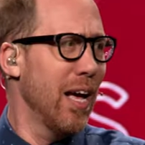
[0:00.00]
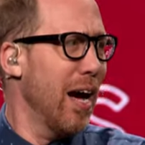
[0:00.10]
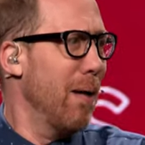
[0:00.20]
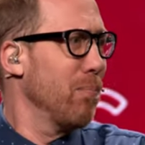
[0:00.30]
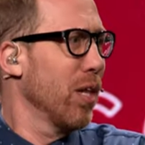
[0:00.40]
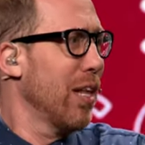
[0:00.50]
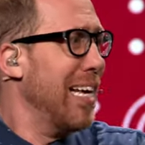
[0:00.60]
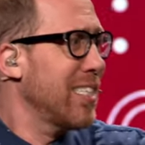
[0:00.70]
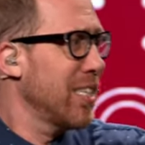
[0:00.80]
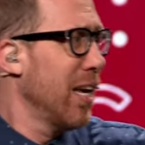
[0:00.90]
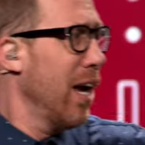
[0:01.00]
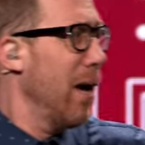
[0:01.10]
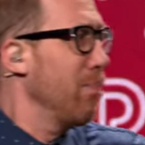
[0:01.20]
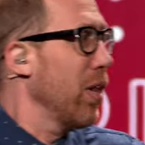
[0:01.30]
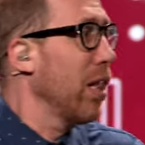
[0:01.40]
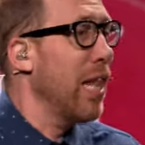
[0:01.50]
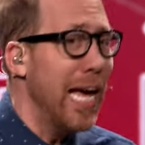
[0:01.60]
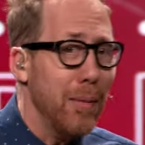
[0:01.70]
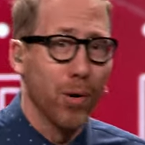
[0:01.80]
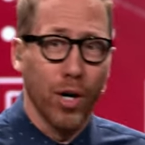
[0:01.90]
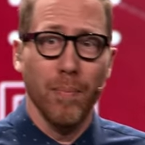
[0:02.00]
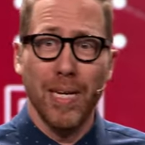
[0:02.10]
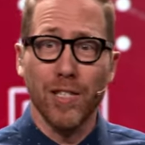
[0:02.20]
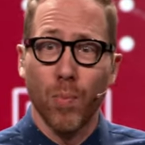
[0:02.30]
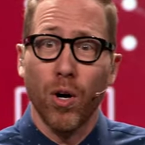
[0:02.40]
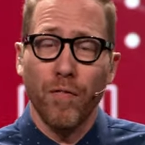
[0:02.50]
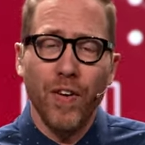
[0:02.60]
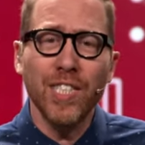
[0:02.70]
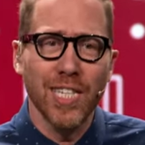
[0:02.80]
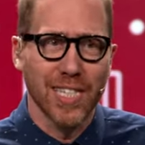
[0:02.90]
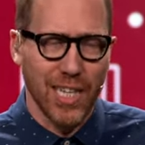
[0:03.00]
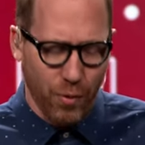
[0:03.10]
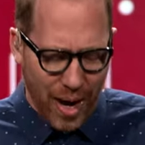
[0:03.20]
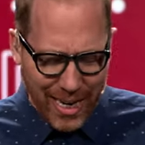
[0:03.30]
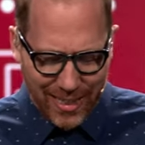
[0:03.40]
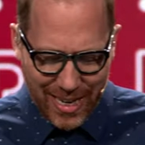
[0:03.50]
um, less um, labor. It means more efficiency, right?